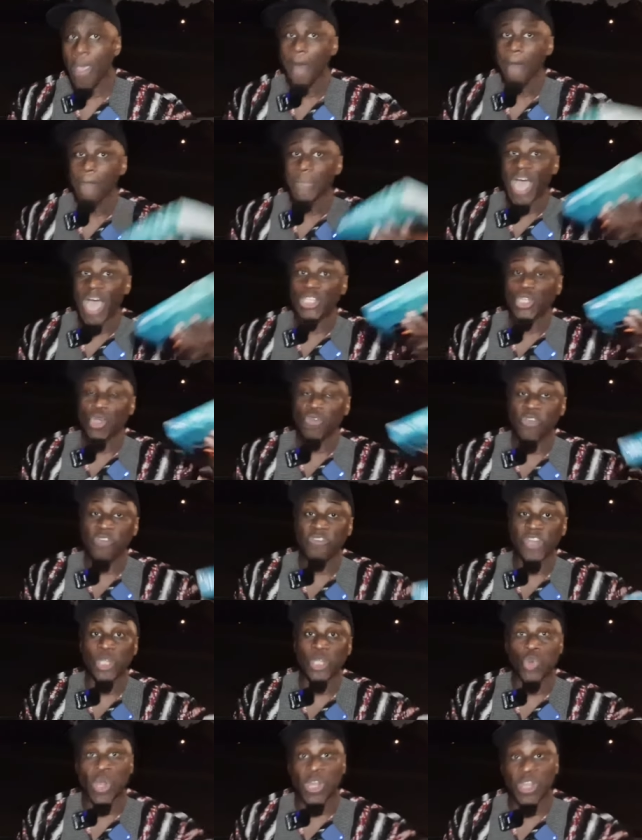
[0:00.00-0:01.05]
Matthew
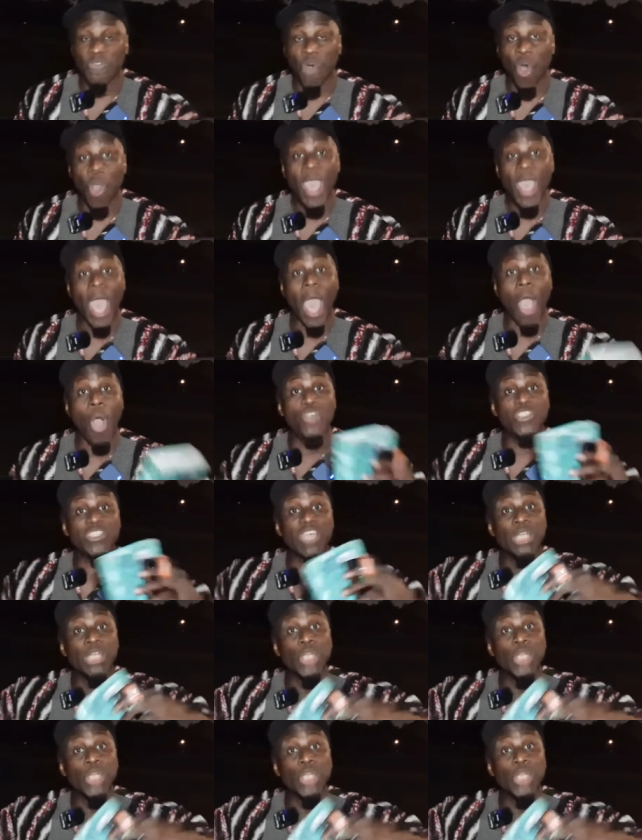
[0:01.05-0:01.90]
fifteen, twenty-four, I was sent